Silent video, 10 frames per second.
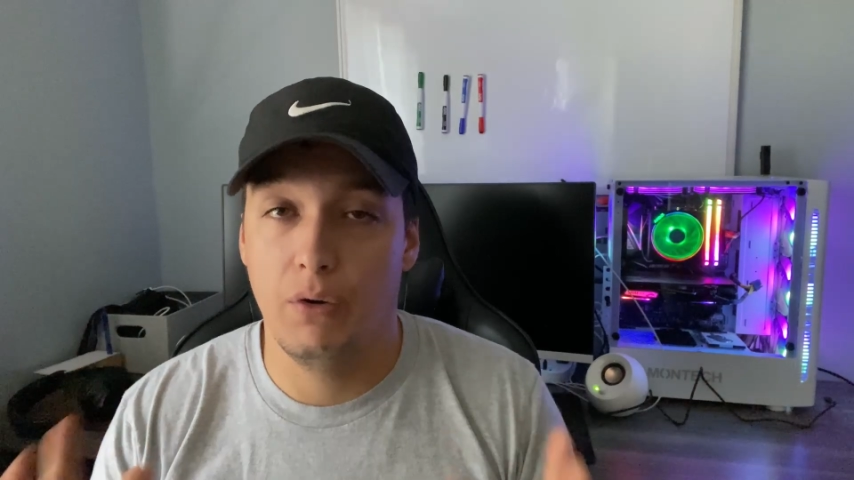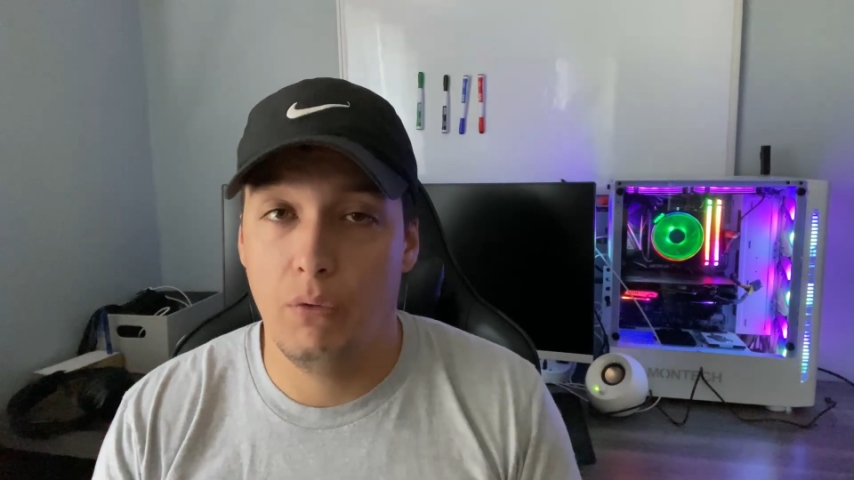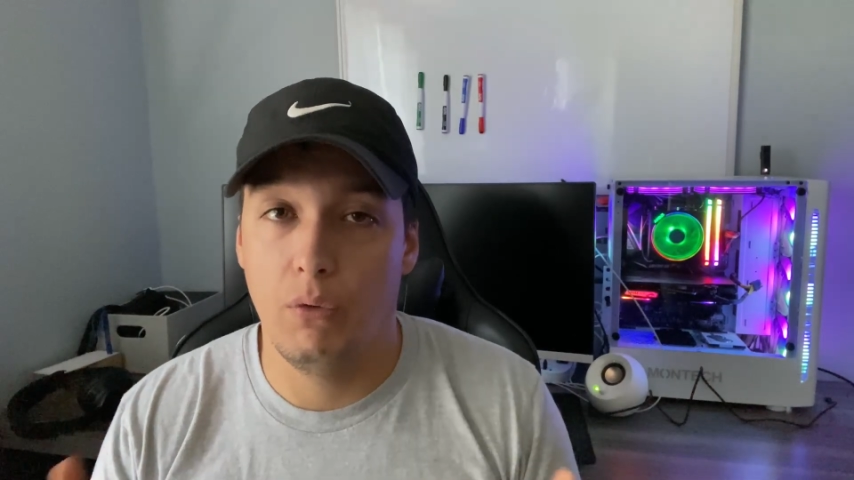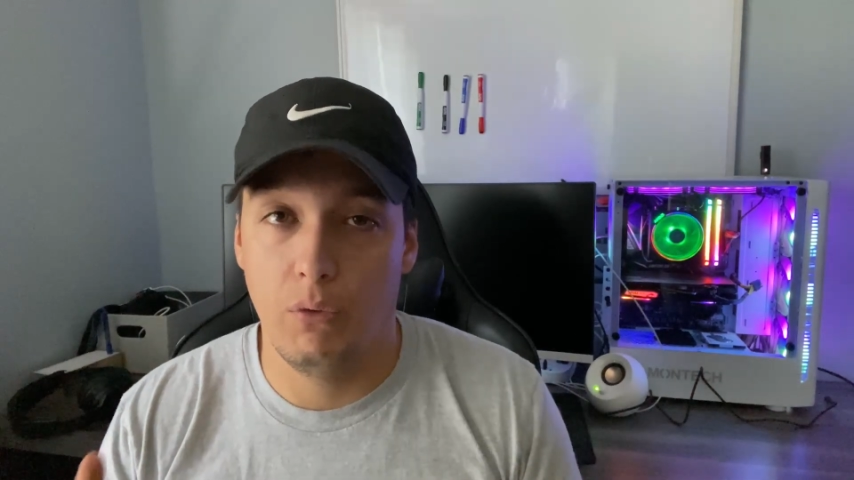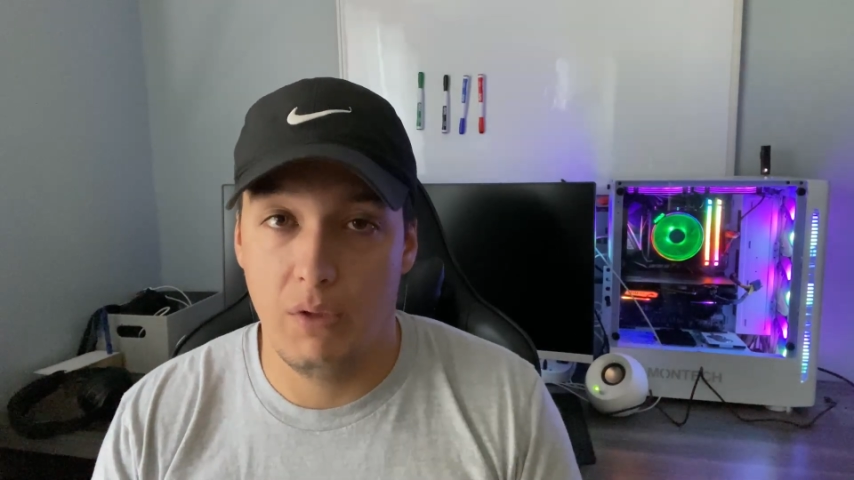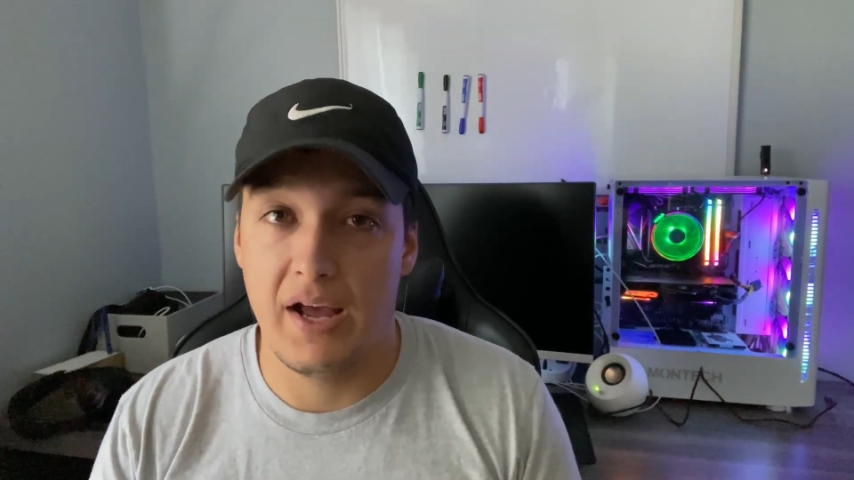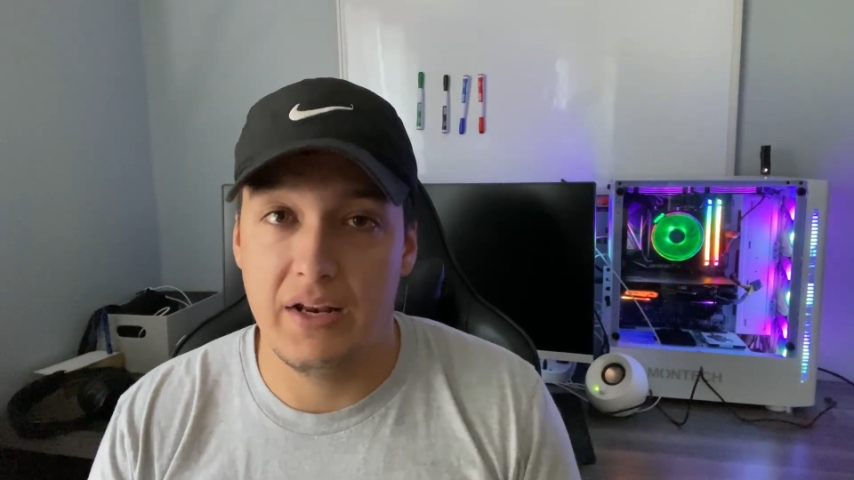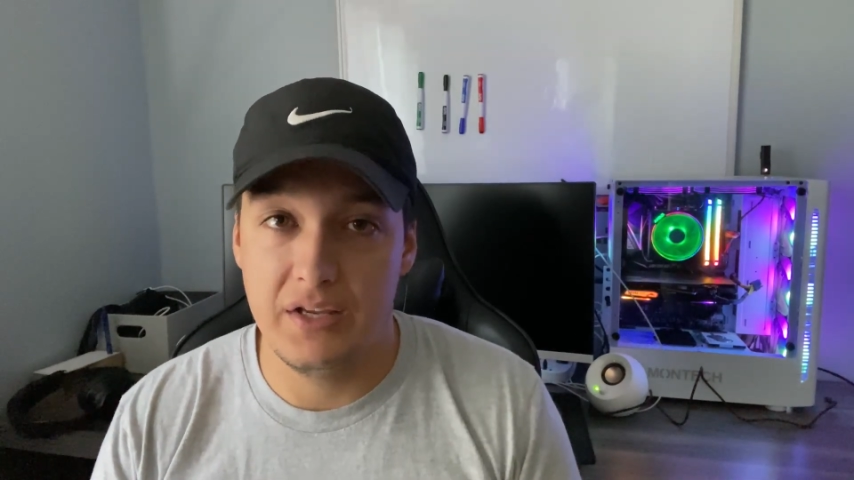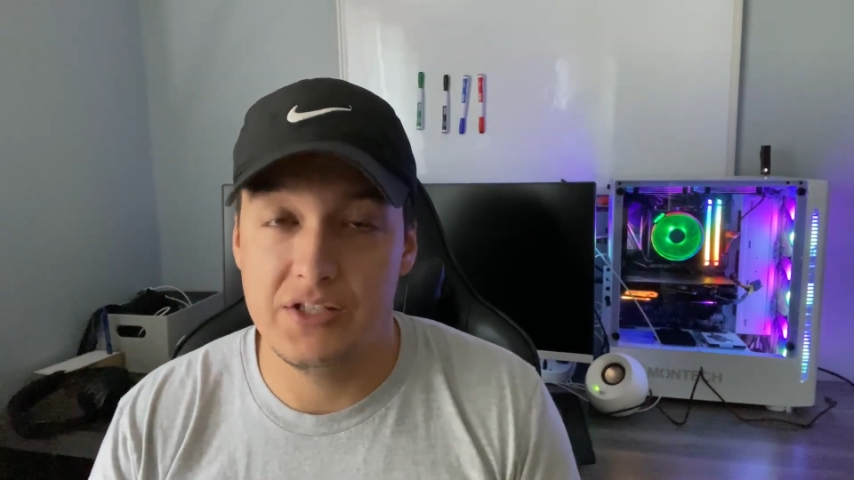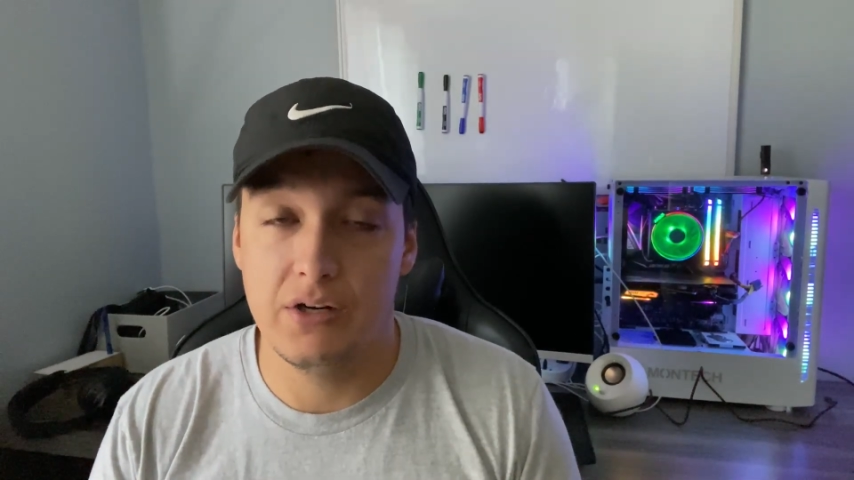a whole lot
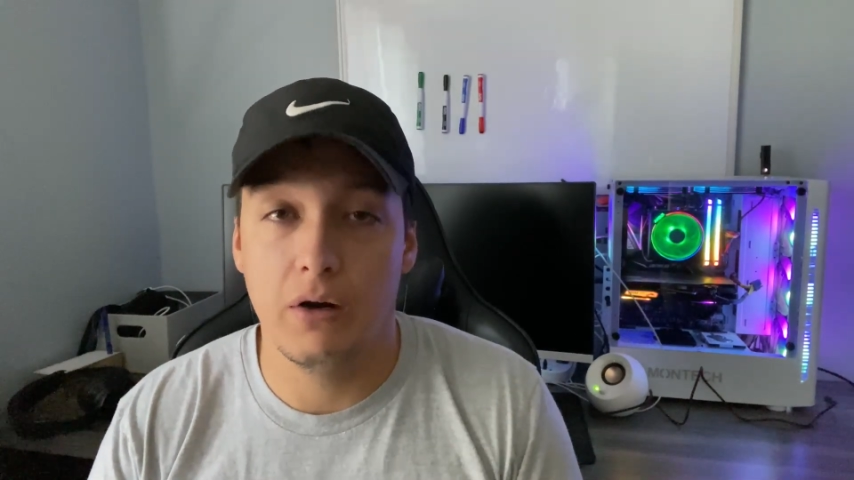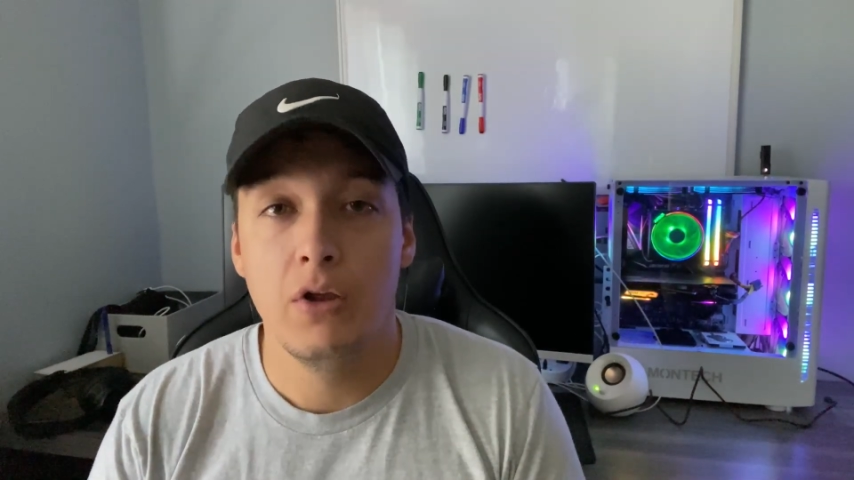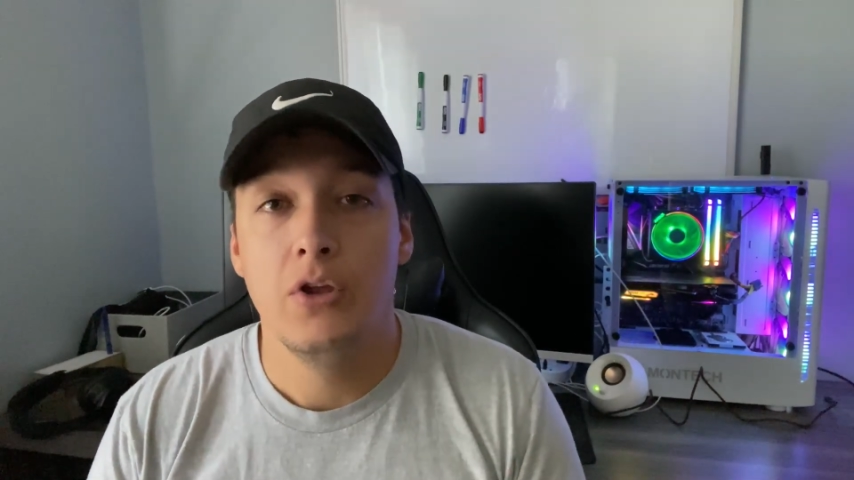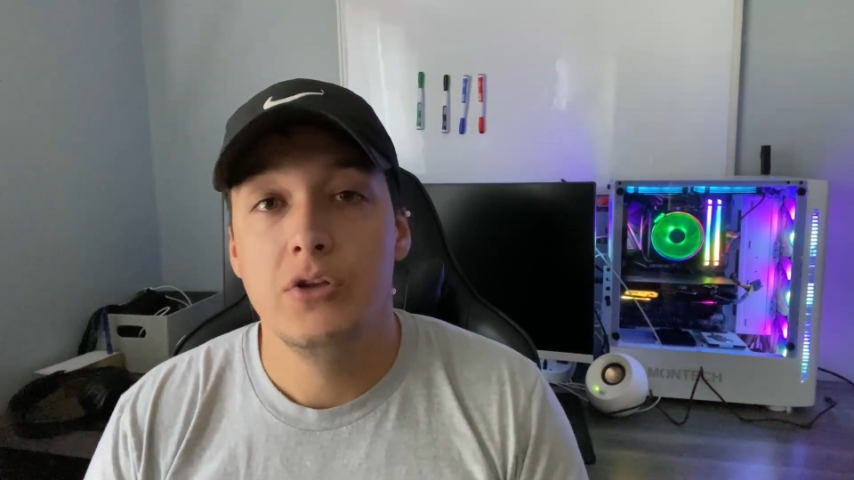easier.